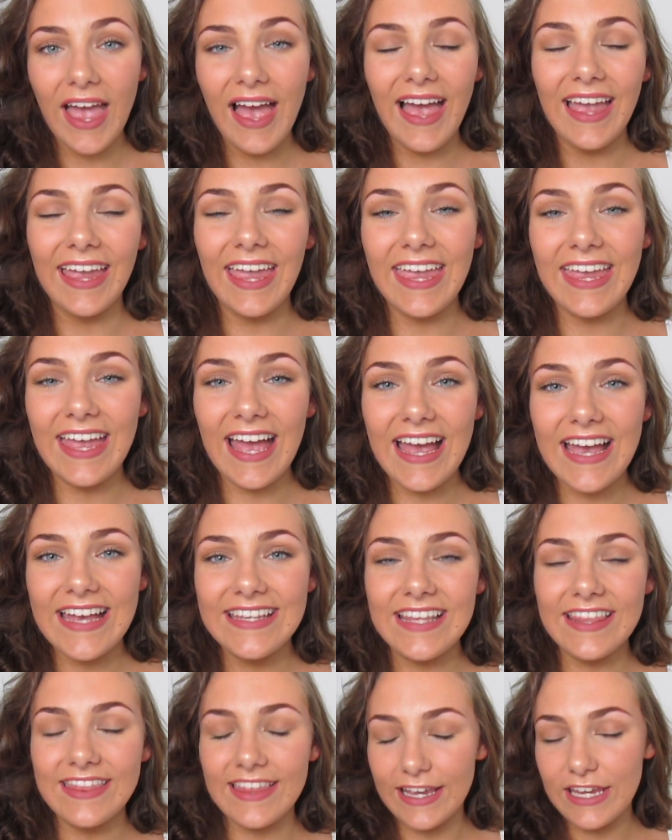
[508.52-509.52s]
Okay guys,
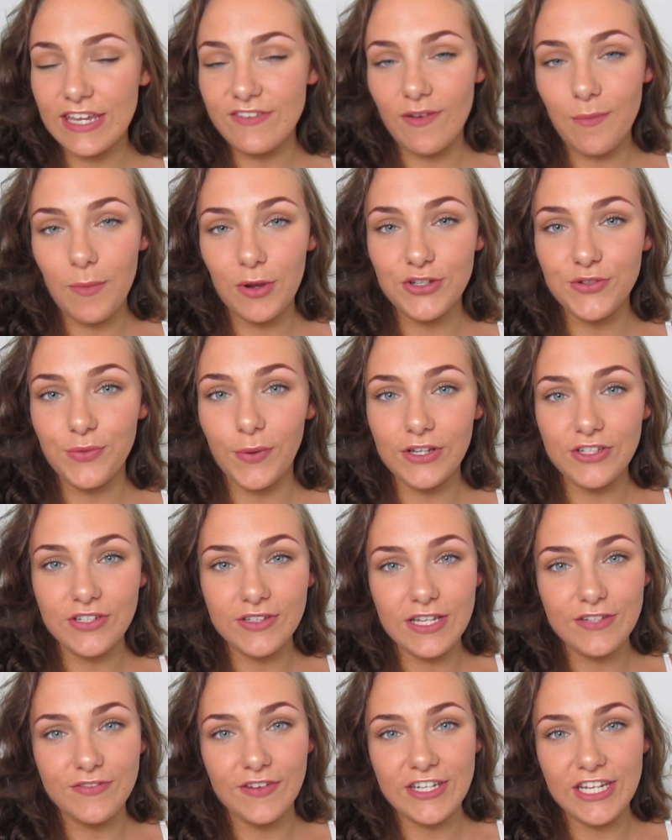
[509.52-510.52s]
thank you very much for watching
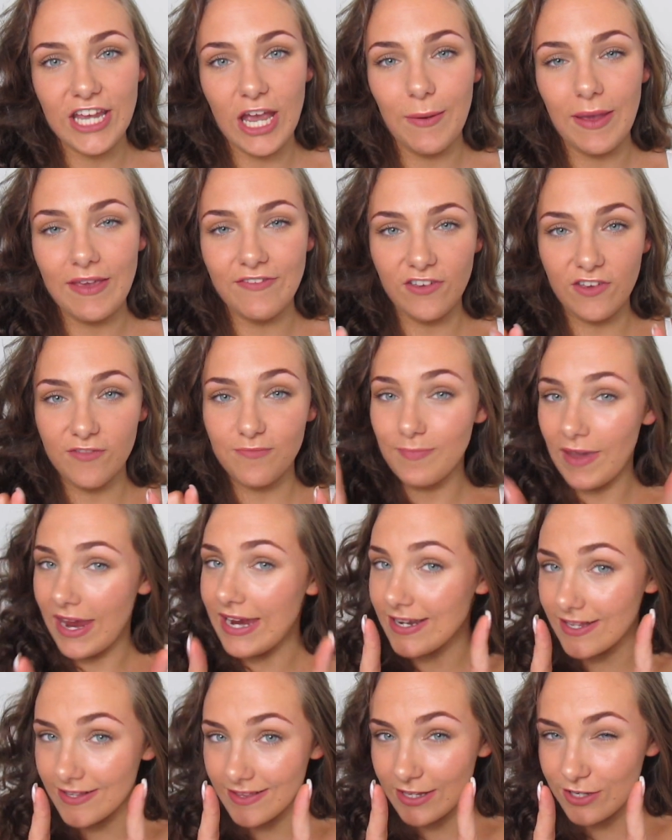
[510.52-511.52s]
this video. If you've
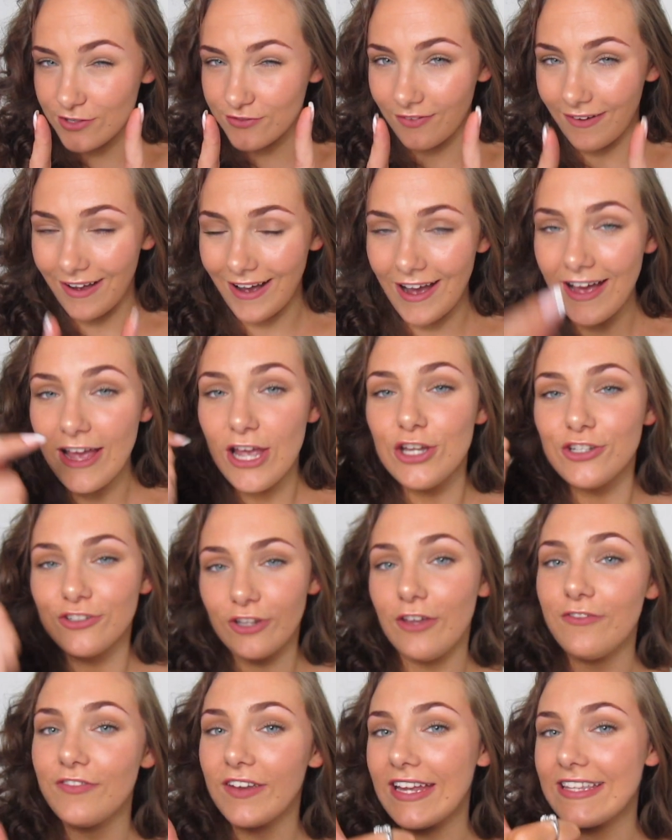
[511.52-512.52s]
made it this far,
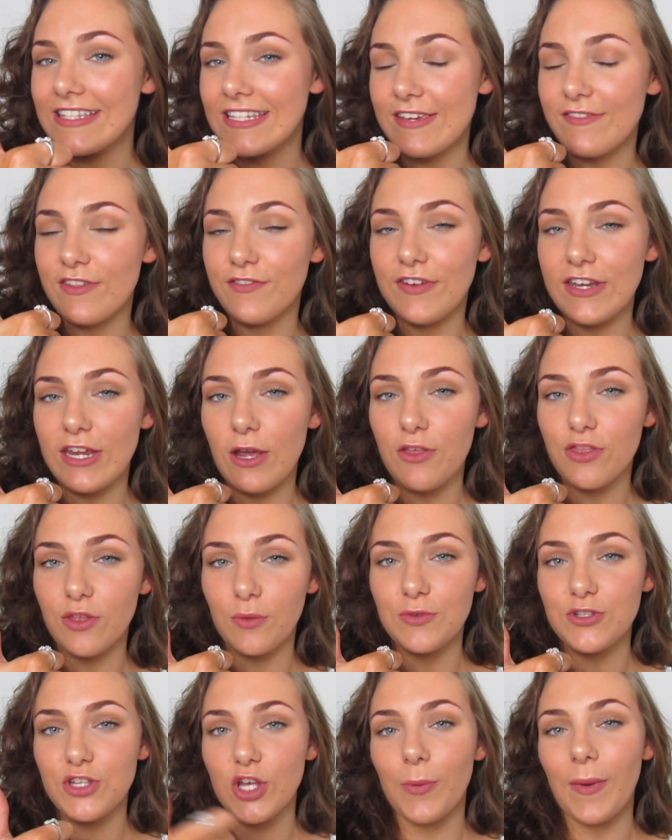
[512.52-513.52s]
don't forget to give the video a
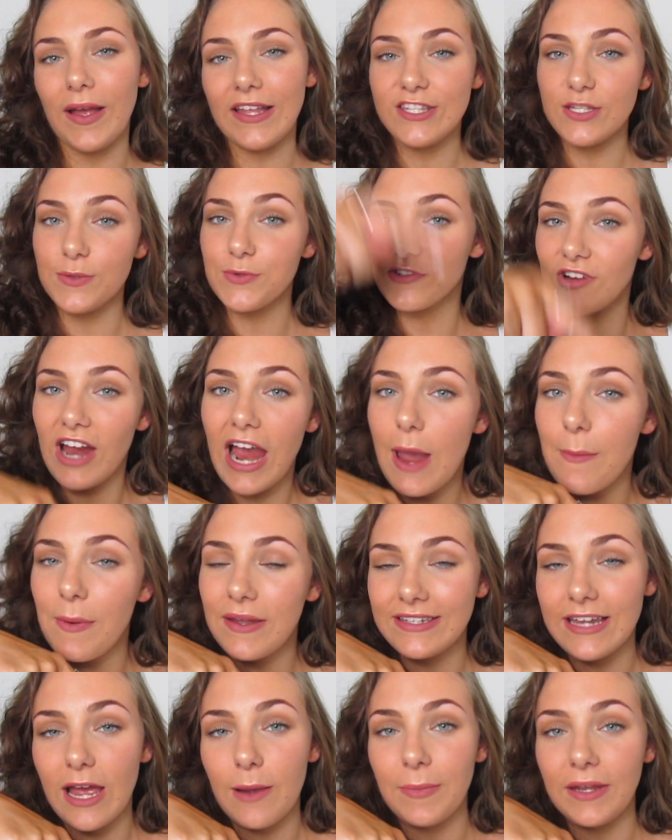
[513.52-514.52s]
thumbs up and
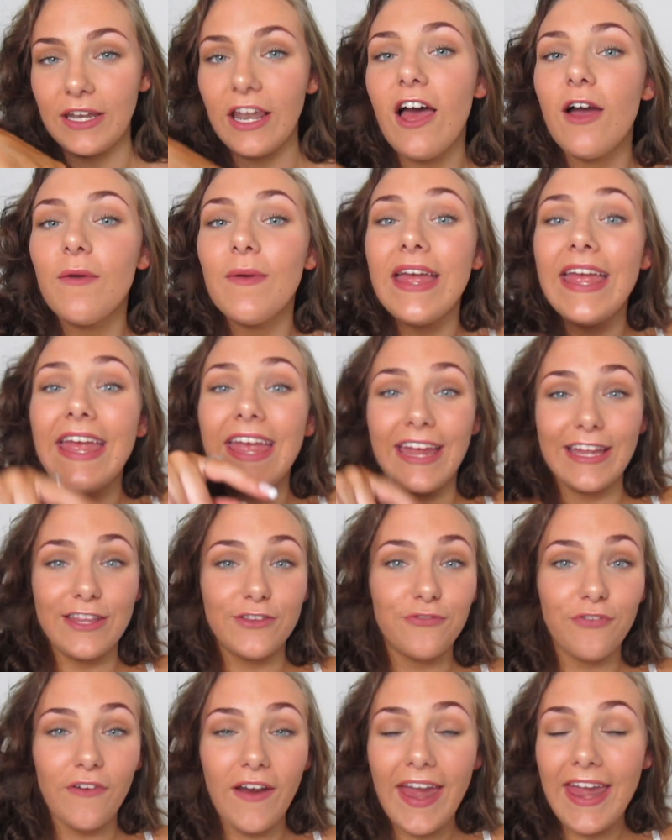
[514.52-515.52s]
subscribe down below. It's
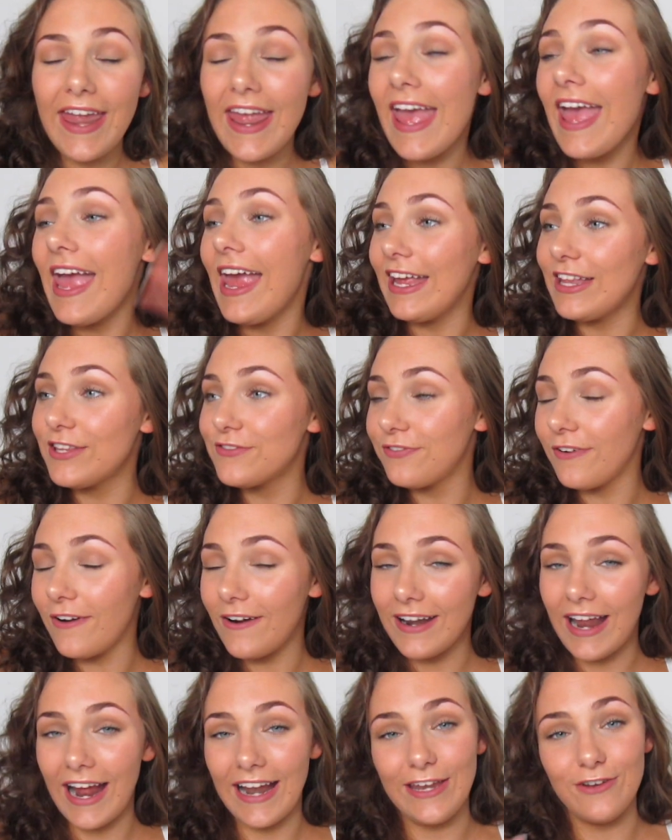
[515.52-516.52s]
free, it's
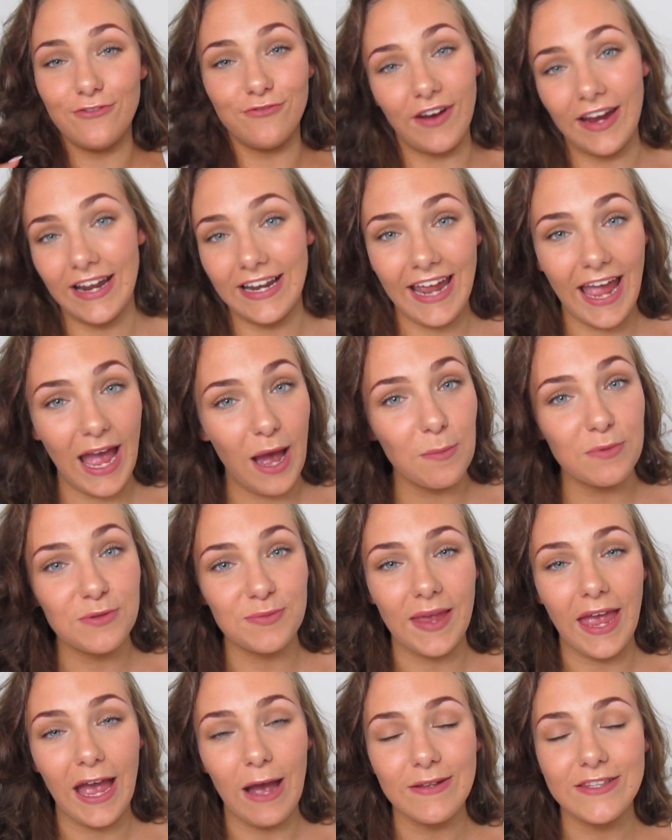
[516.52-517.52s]
fun, and it really helps
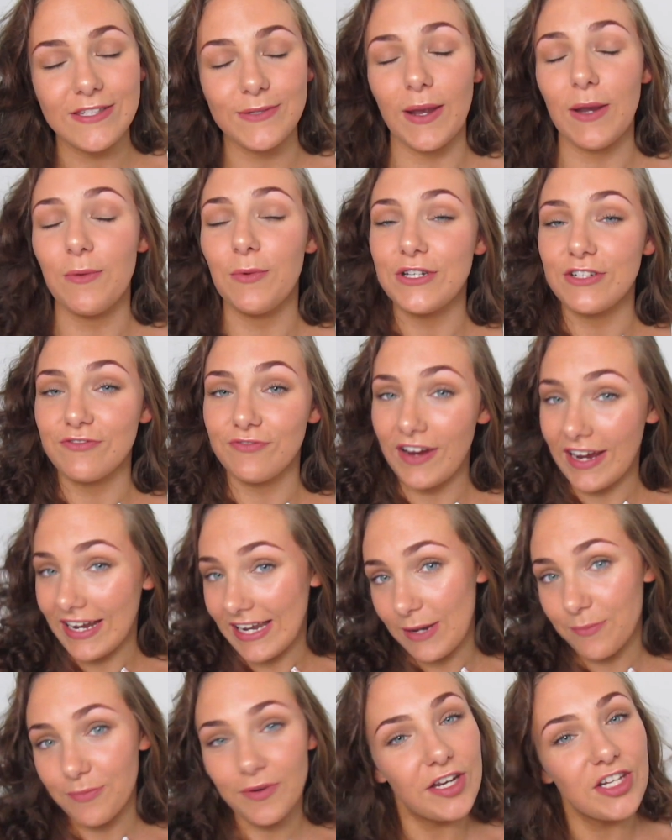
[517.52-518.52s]
me out, so I would
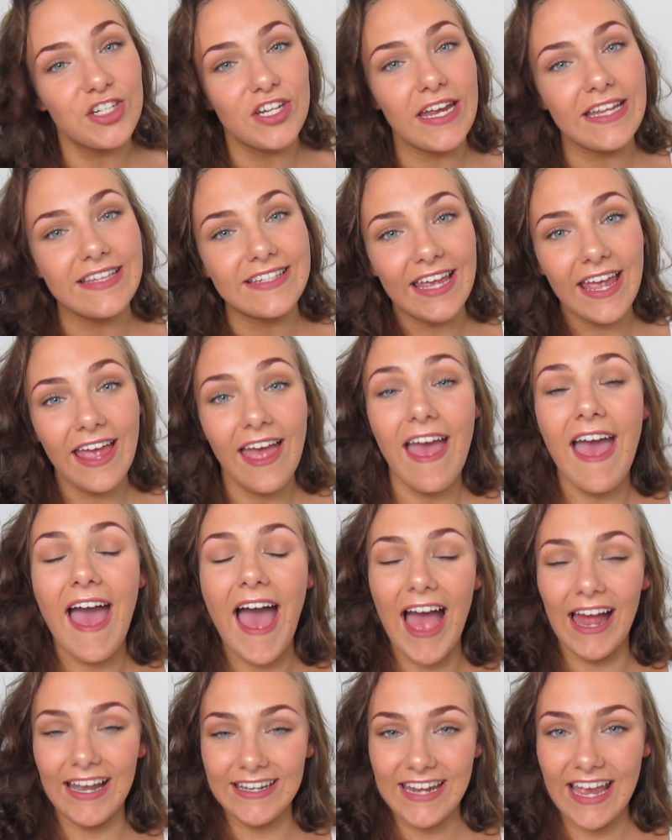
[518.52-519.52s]
really appreciate it.
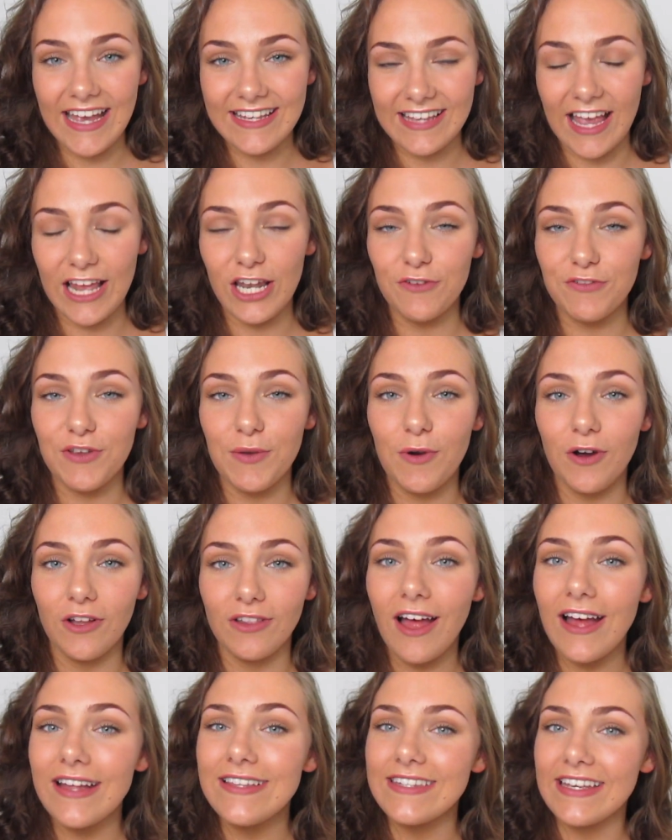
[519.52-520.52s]
And yes, I love you all
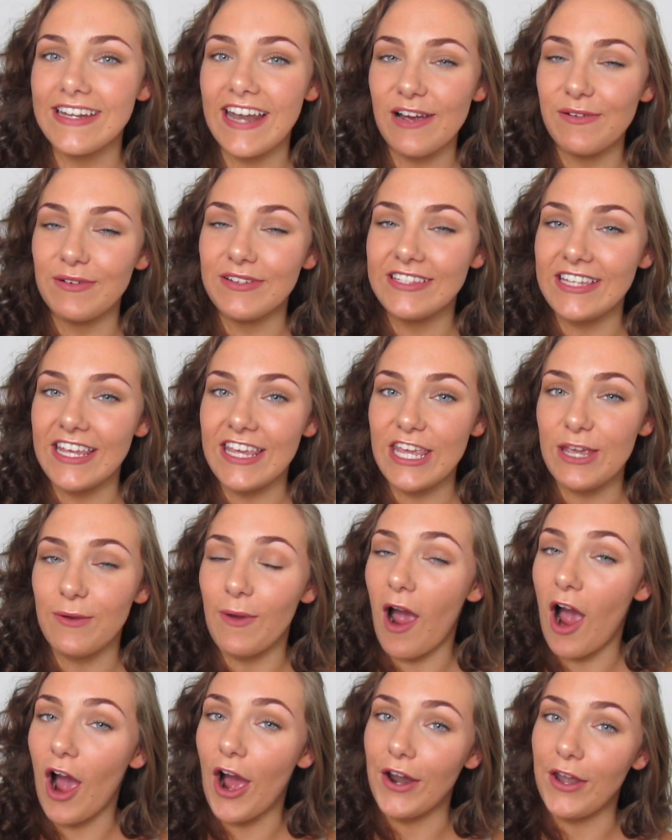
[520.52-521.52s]
lots, and I will see you
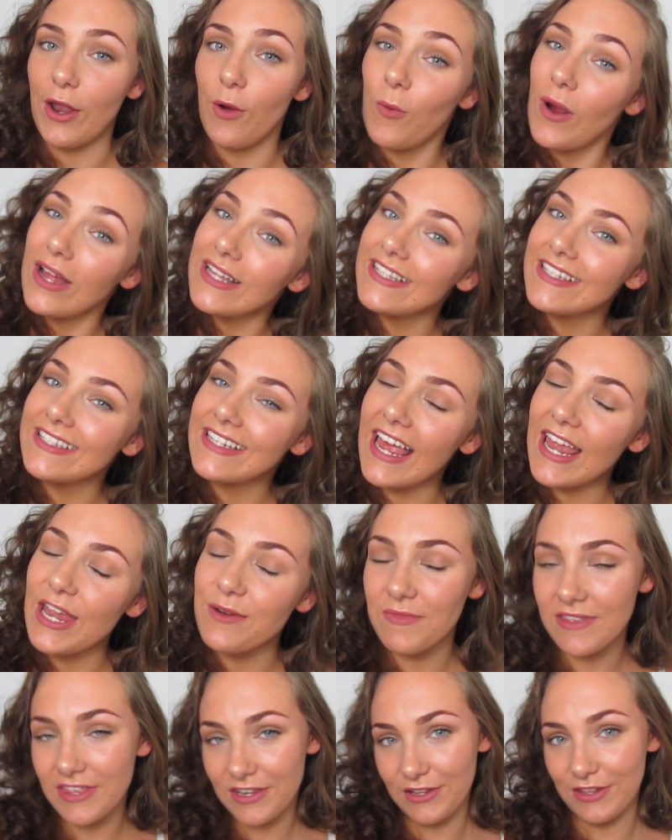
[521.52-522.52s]
on
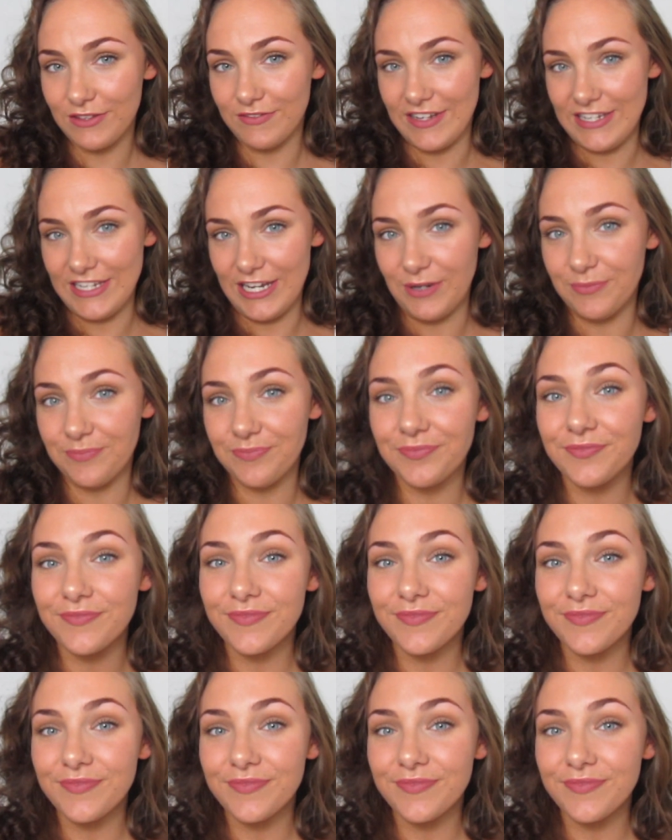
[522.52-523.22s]
Wednesday with another video.